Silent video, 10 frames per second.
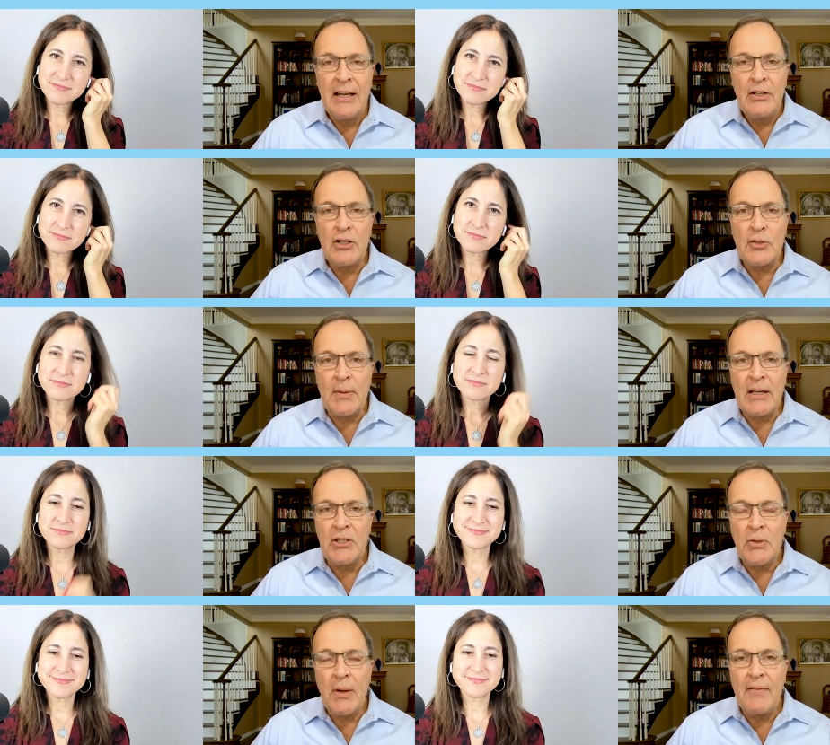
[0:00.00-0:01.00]
Speaker 1: just because
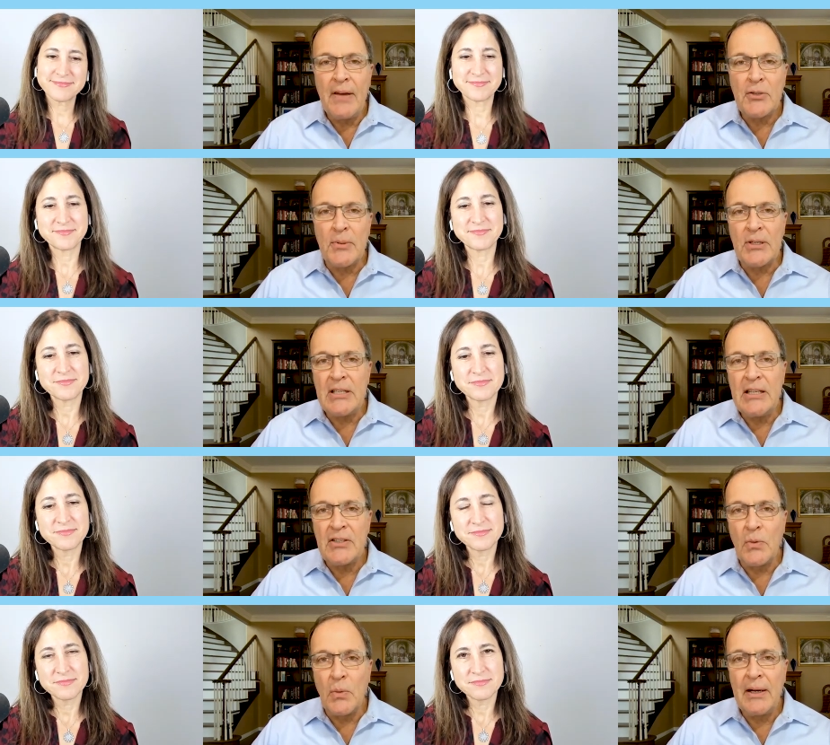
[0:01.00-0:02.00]
you have expertise
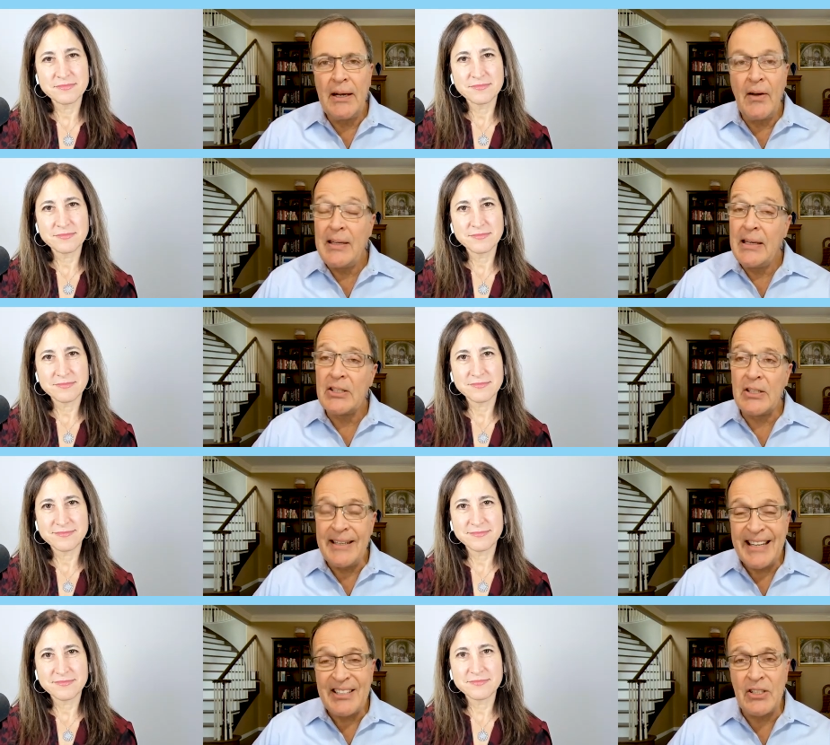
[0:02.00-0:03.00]
in one area doesn't
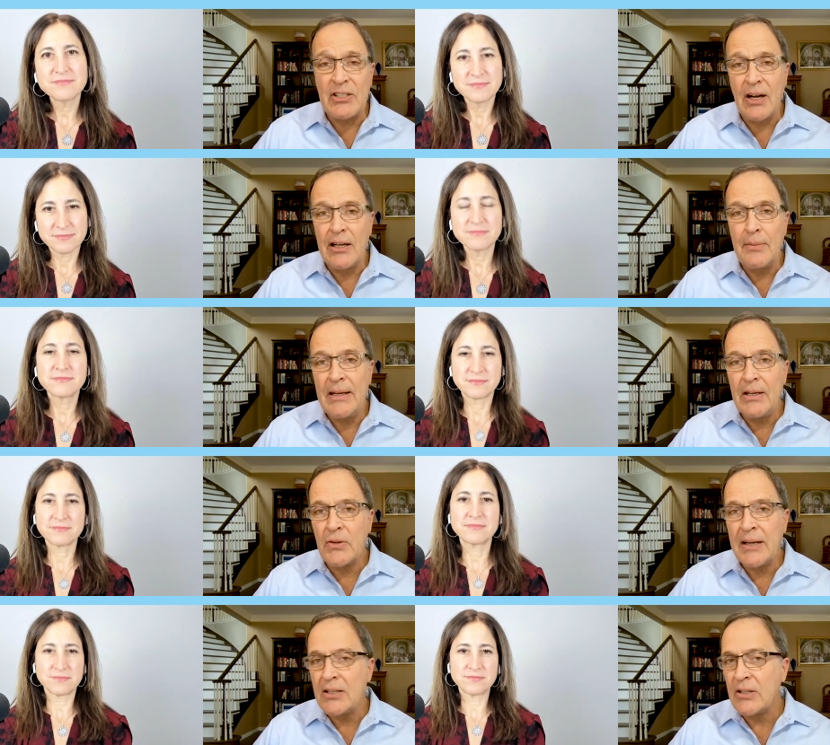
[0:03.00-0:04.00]
necessarily mean it
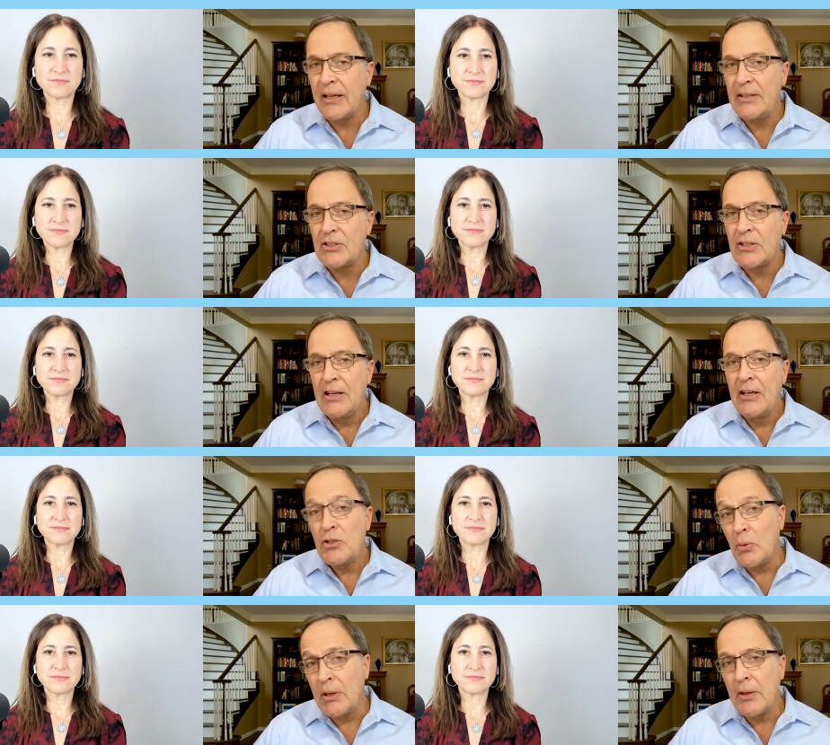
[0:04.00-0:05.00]
translates to
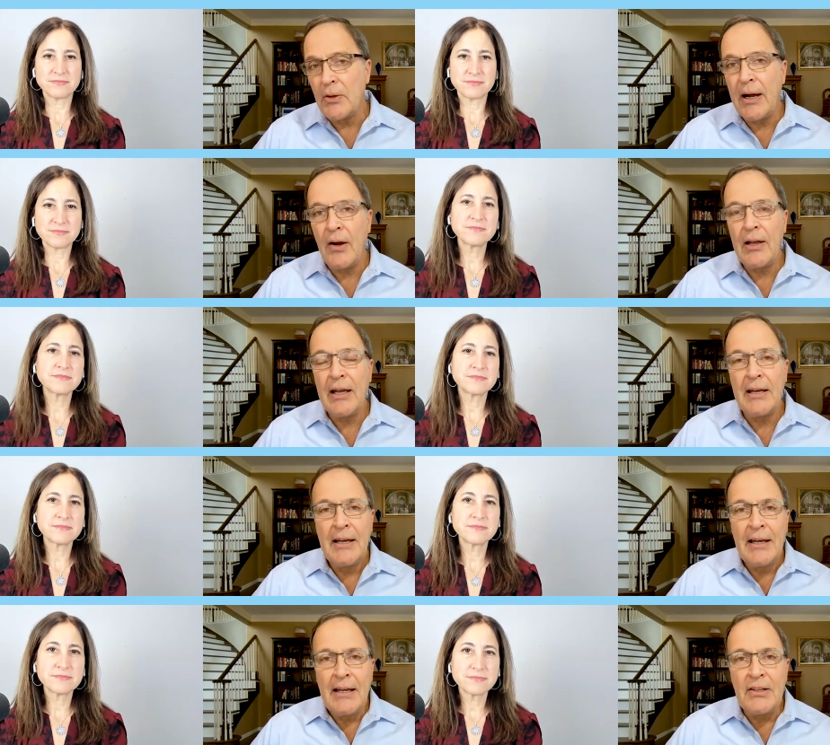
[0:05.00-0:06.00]
another area.
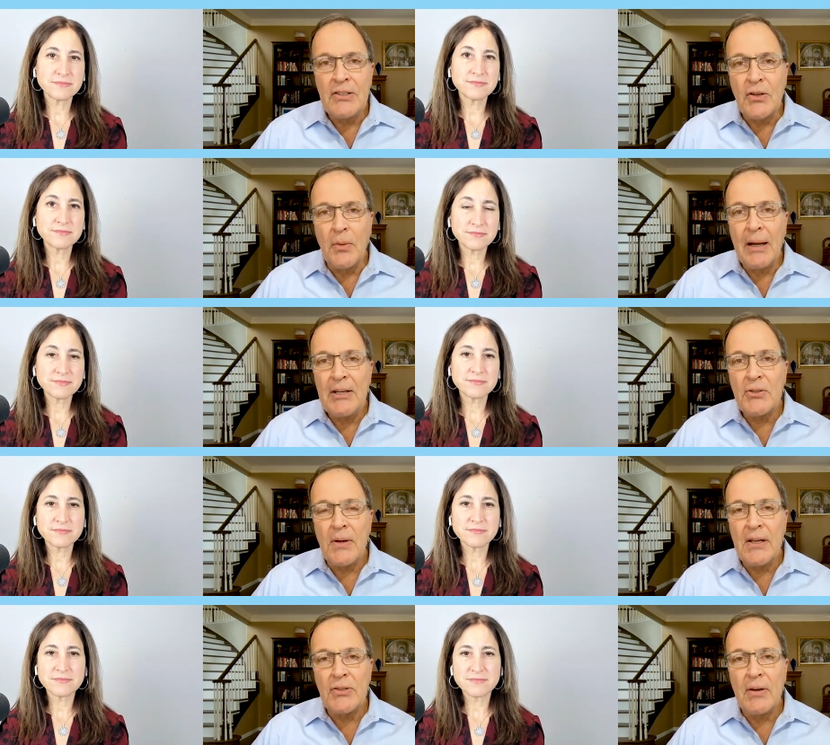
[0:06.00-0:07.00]
And so my
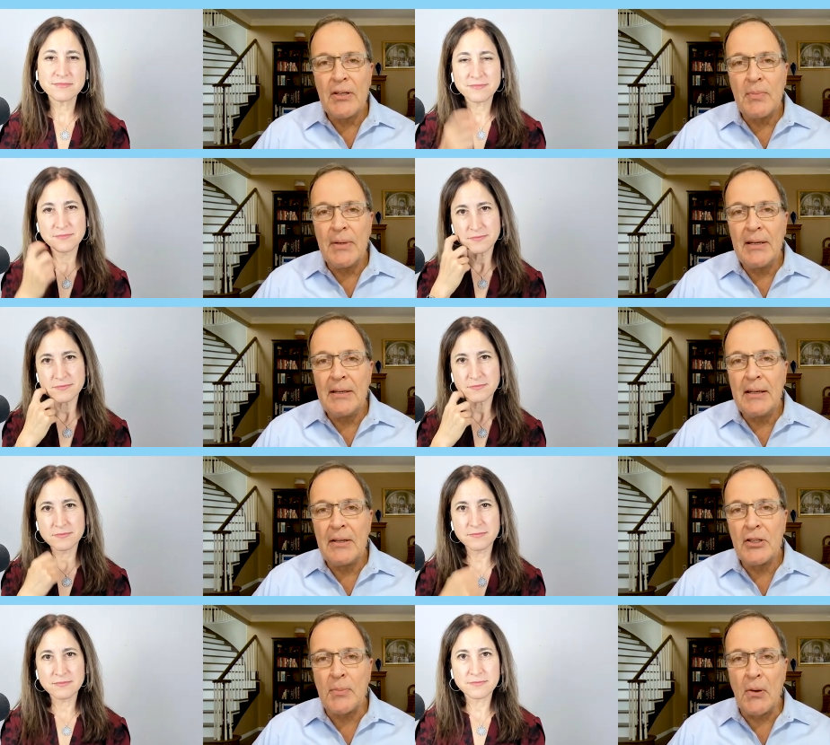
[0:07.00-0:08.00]
strength's always been uh, the
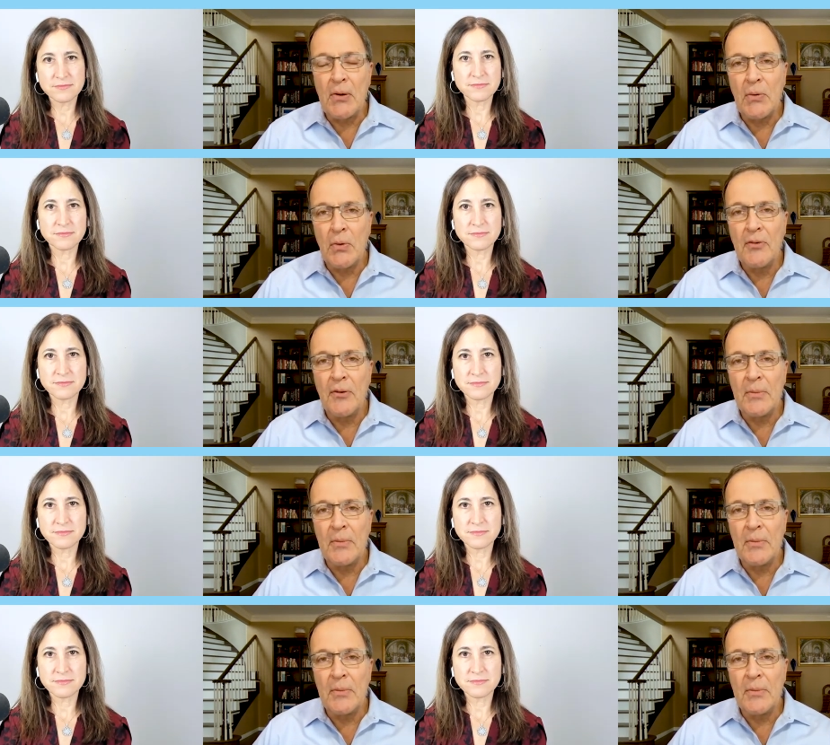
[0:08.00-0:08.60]
spoken word from the